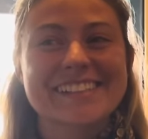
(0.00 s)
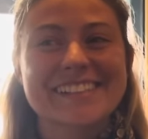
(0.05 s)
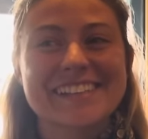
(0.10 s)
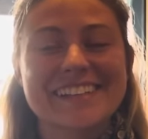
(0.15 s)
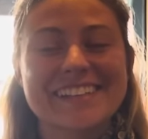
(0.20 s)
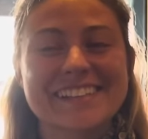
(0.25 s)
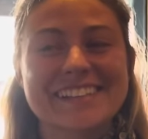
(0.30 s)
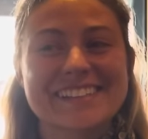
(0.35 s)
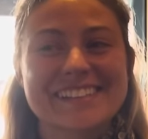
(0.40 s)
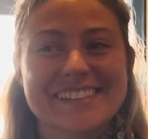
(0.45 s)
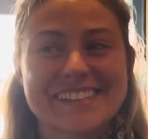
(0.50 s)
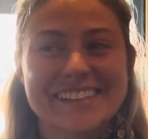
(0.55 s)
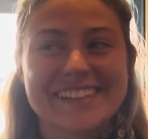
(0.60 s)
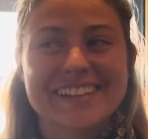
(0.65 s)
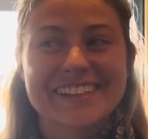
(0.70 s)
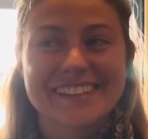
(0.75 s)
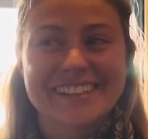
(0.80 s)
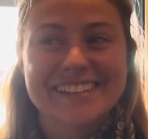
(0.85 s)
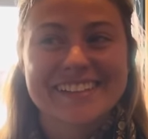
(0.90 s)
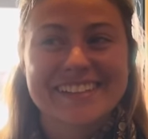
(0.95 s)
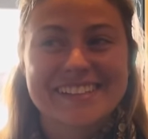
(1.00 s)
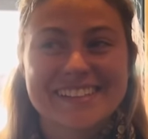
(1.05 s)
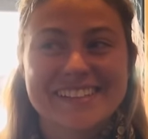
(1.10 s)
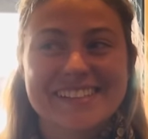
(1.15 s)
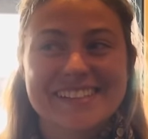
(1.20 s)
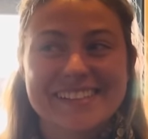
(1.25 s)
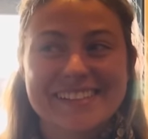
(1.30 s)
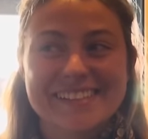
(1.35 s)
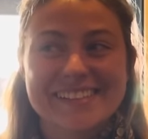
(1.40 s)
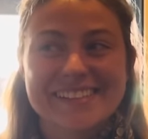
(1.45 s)

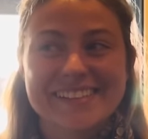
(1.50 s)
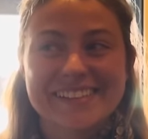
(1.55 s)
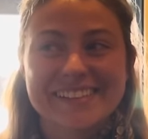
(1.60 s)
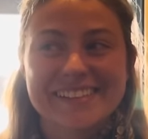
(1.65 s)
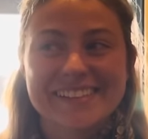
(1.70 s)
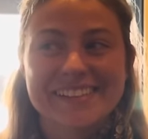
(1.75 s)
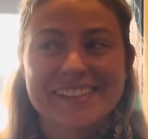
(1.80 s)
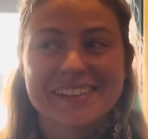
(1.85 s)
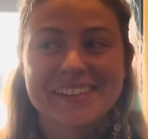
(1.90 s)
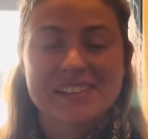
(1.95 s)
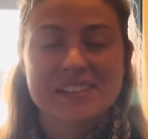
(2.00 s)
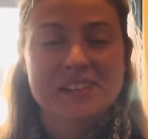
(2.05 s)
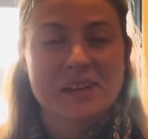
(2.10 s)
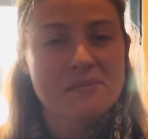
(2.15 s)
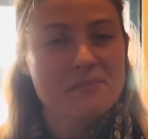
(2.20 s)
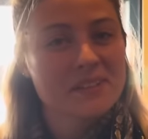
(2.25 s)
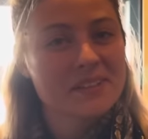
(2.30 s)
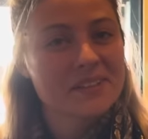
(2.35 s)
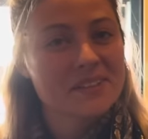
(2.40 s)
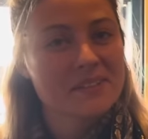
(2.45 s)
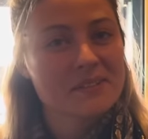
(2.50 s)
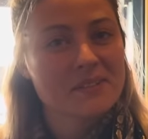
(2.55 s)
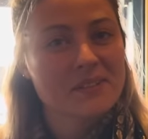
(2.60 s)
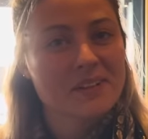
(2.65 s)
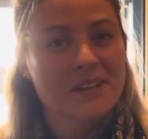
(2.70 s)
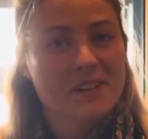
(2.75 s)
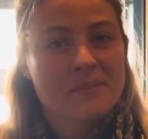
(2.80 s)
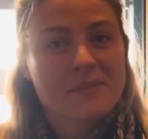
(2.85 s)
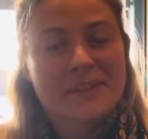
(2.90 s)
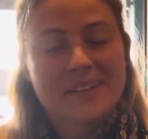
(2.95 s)
it's something to,
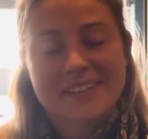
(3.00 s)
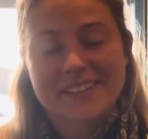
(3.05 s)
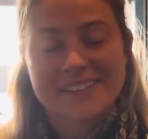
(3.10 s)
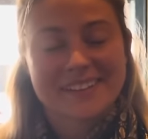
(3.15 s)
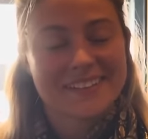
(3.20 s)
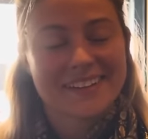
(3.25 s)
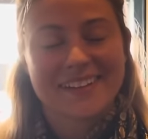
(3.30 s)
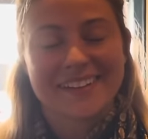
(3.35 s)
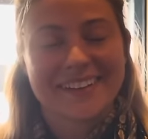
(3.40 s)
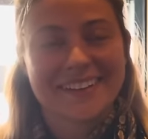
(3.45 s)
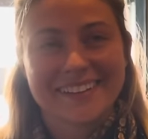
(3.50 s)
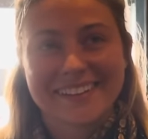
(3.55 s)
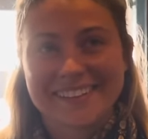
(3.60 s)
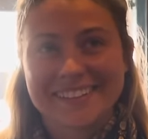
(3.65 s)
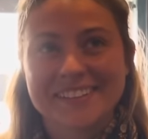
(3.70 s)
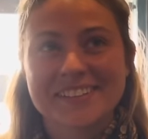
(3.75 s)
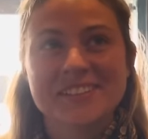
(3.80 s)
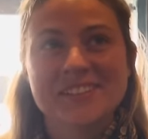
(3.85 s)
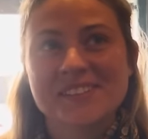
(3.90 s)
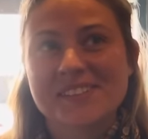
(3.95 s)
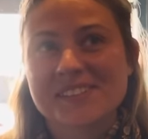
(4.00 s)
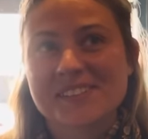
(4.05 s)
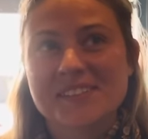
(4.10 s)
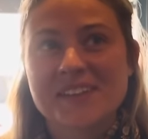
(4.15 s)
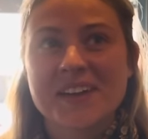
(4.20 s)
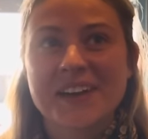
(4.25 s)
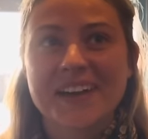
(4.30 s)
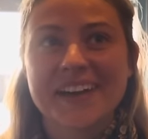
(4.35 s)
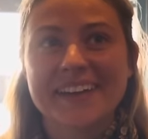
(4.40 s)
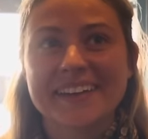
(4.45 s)
I mean, you
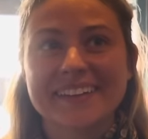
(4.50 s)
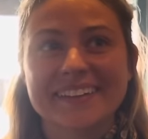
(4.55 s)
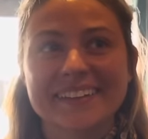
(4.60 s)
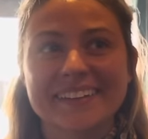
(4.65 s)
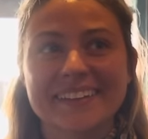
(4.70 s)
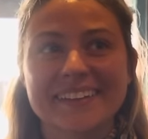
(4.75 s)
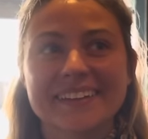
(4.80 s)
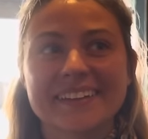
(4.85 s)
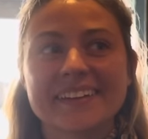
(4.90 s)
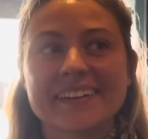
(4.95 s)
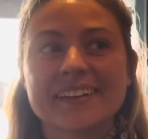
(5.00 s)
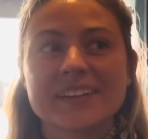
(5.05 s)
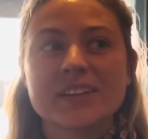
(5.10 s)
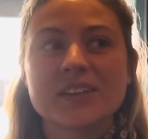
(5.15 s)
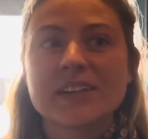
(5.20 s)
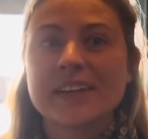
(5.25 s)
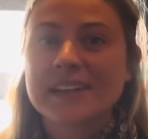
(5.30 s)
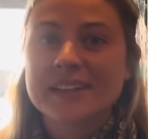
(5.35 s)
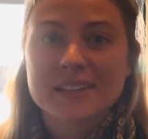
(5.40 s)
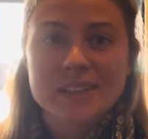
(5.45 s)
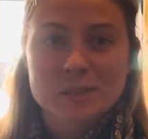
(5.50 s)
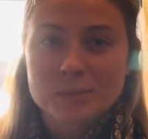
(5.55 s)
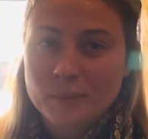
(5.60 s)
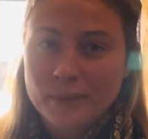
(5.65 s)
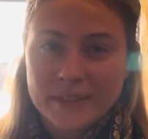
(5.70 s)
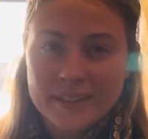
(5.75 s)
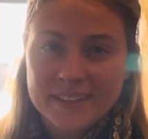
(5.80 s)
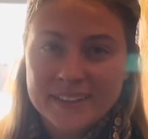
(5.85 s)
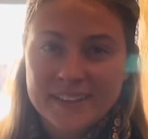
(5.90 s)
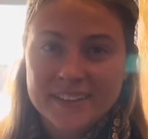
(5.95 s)
can't
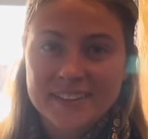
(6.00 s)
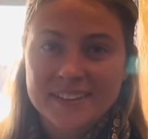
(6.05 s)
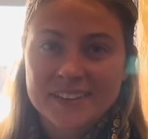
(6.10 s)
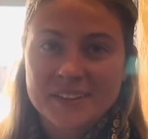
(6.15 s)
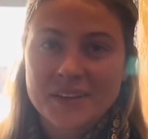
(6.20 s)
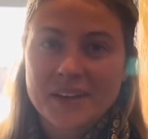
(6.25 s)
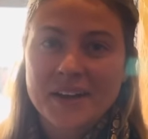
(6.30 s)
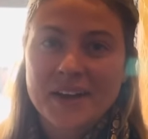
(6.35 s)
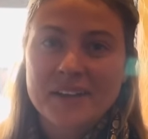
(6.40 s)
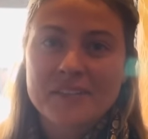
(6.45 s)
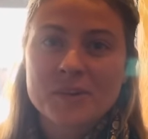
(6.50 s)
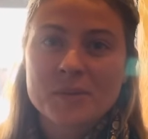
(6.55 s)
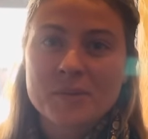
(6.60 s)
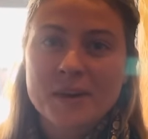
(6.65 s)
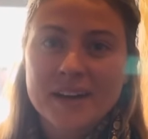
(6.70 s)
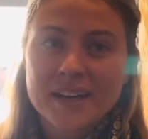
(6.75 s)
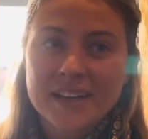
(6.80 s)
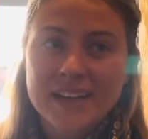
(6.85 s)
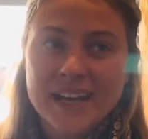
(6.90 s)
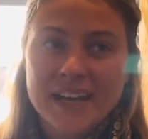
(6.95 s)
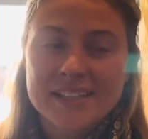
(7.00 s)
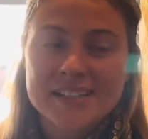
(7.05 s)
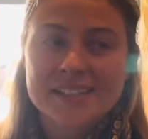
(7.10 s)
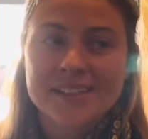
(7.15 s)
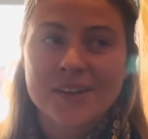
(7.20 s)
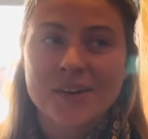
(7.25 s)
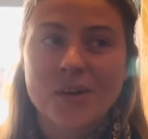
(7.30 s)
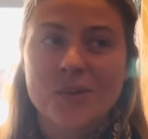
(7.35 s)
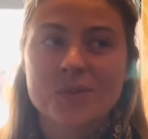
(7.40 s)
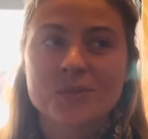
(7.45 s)
explain it. Everybody has
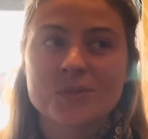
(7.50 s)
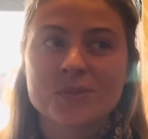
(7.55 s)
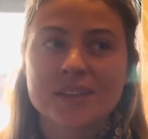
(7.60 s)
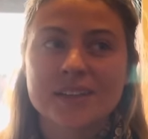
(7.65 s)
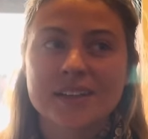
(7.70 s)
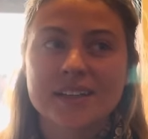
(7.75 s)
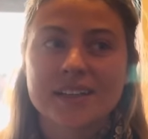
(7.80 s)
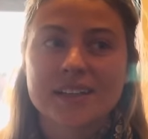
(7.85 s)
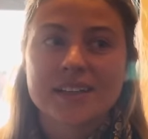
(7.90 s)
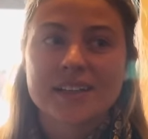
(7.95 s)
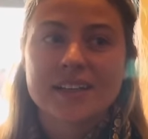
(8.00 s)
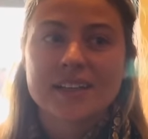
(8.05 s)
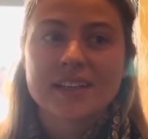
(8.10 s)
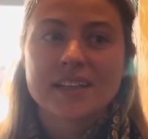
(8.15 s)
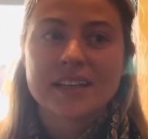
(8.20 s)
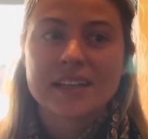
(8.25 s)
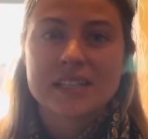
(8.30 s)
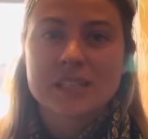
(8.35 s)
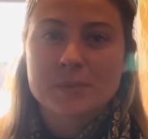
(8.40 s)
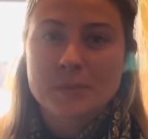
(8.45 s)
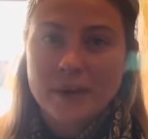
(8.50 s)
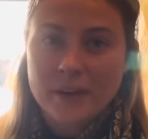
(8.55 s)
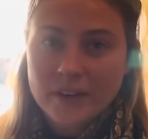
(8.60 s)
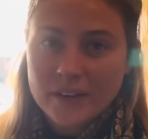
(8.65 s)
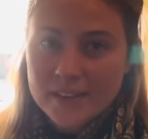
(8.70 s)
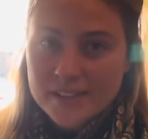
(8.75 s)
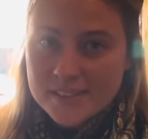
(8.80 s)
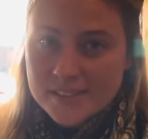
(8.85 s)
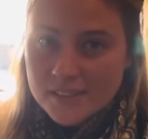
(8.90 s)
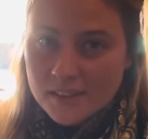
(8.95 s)
their own
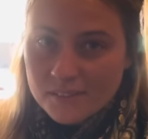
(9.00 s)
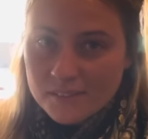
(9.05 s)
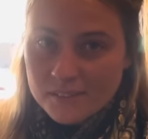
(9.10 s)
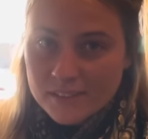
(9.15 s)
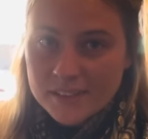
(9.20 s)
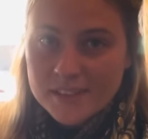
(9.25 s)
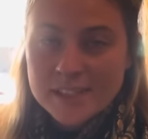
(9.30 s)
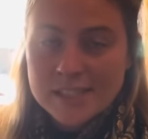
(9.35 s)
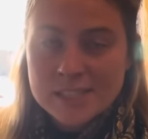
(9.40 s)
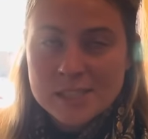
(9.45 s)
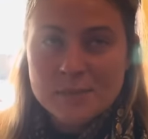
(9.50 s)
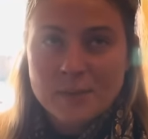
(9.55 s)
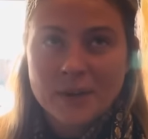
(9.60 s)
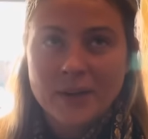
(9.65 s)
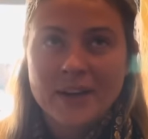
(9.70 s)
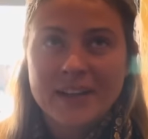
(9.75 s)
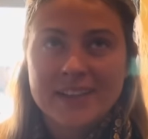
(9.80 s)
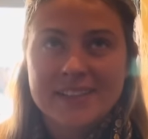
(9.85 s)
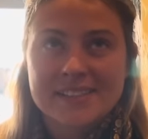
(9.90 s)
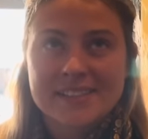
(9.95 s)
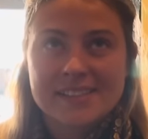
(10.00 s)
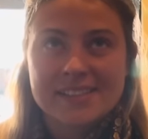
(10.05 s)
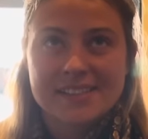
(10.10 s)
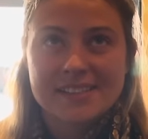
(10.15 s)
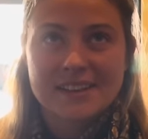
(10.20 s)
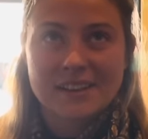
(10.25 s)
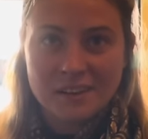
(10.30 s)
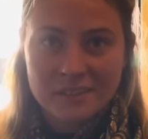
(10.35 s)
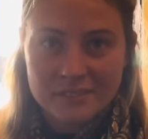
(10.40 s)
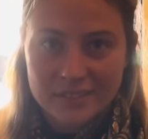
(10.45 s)
experience
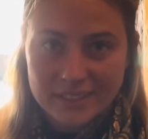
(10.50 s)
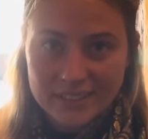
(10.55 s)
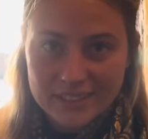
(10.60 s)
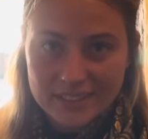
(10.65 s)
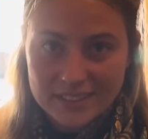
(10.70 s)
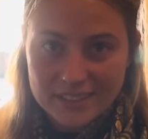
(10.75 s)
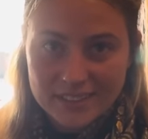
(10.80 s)
of it.